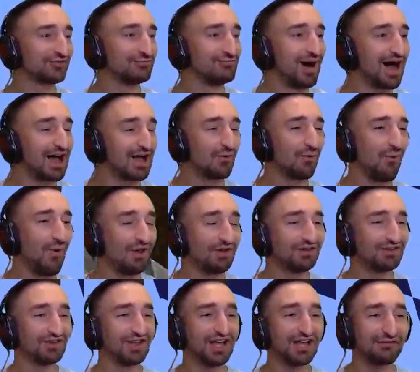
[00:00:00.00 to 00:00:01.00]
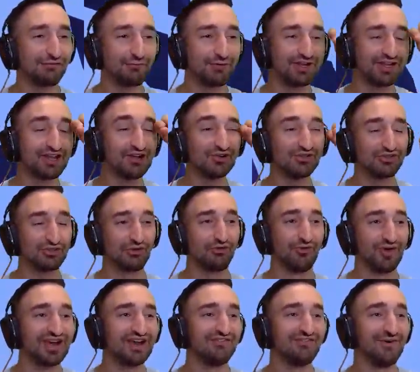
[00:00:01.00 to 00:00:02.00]
of my one life, we killed
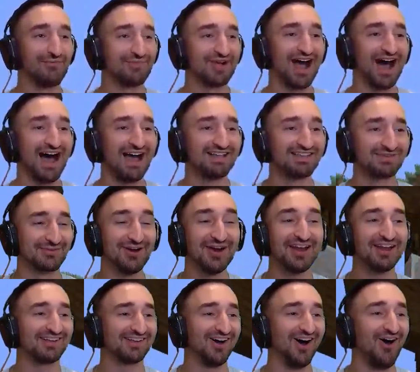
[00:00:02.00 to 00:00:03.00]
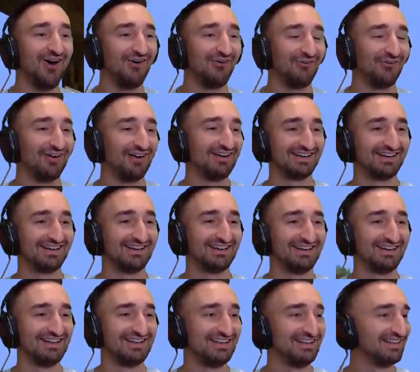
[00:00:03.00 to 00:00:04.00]
three of them, guys. Way to go.
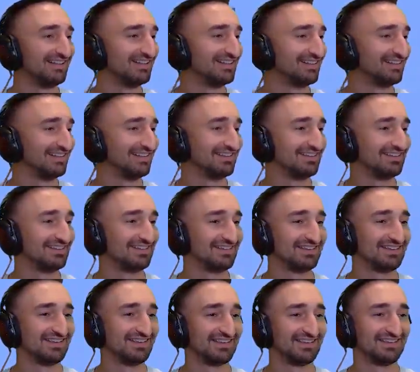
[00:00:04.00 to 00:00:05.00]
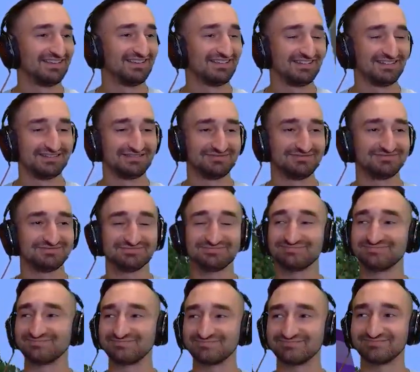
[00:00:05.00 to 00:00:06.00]
We're doing good. I keep living on like half
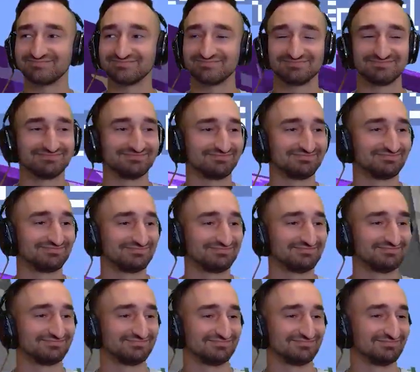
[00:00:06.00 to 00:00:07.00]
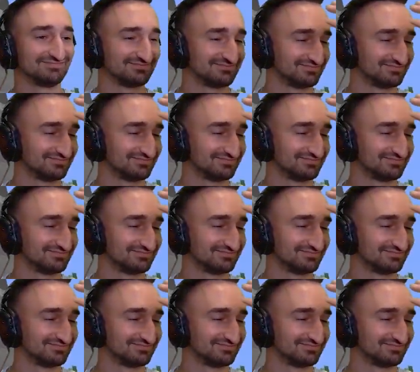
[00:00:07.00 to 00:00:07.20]
a heart, Gary.